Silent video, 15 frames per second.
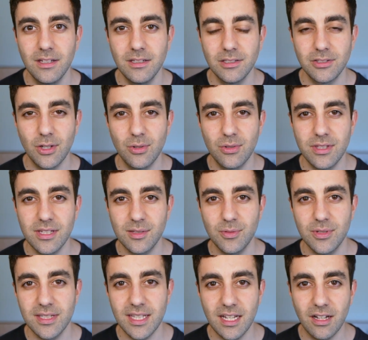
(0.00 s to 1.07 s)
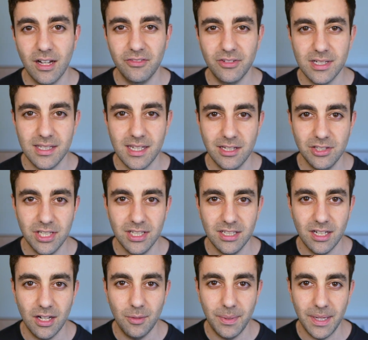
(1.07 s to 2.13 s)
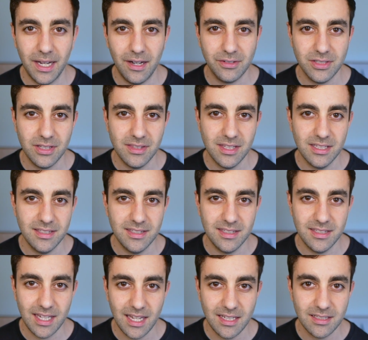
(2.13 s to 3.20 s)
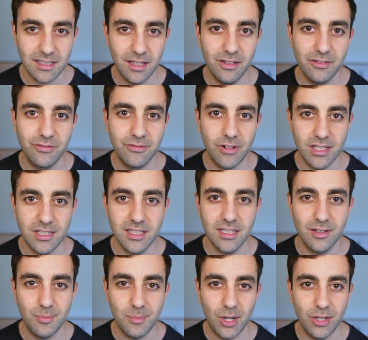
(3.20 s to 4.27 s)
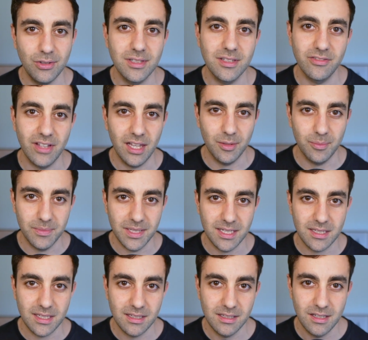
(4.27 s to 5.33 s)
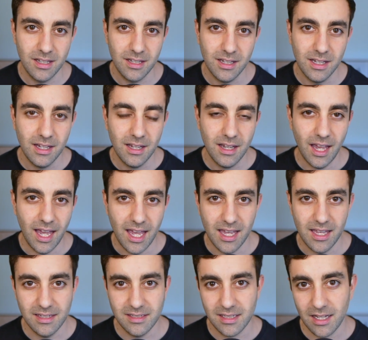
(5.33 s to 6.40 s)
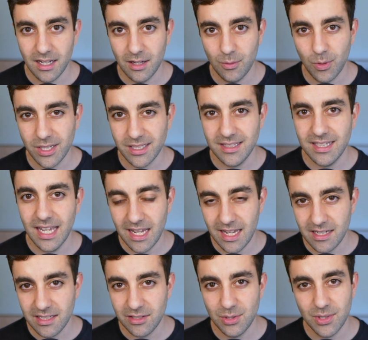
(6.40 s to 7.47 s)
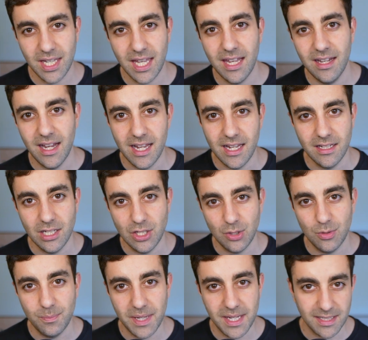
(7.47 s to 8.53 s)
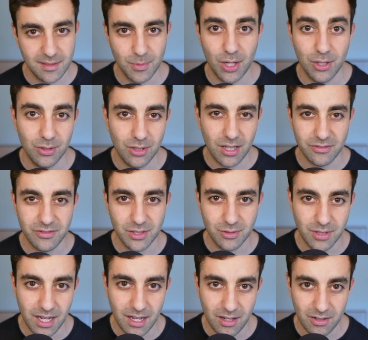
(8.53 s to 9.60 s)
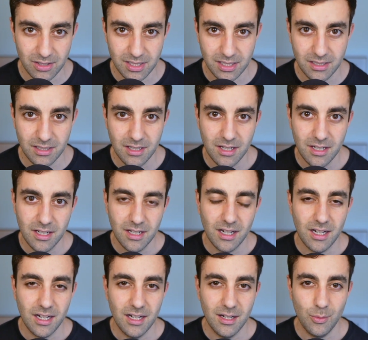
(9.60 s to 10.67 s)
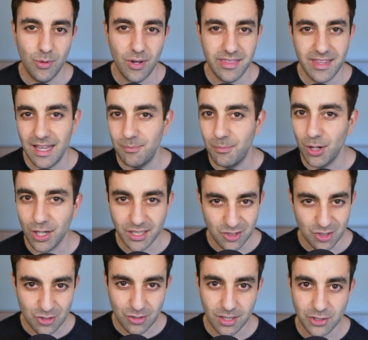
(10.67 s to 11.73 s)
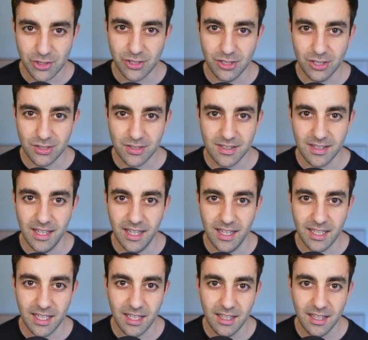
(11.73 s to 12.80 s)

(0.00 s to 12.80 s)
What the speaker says: So this was a conversation about the state of frontier model development and what it takes to get a new base model off the ground, what that market structure looks like,